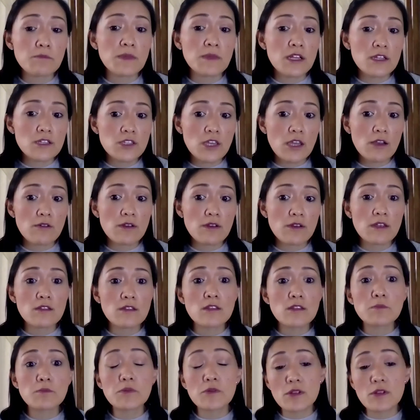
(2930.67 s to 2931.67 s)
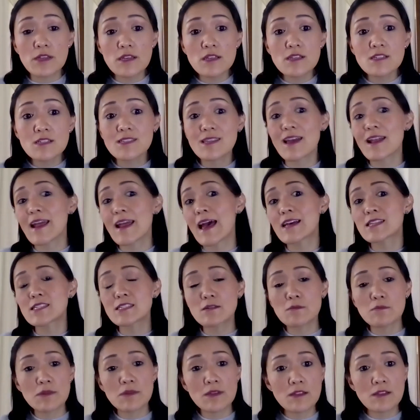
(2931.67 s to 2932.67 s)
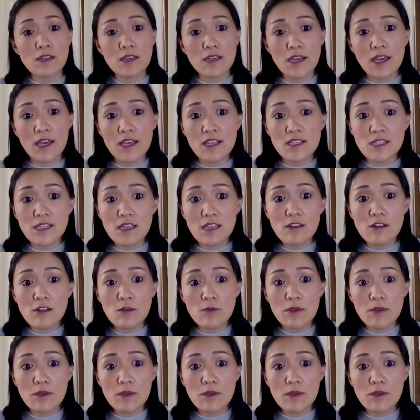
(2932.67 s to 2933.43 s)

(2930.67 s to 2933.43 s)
military and the police, that hasn't been the case either,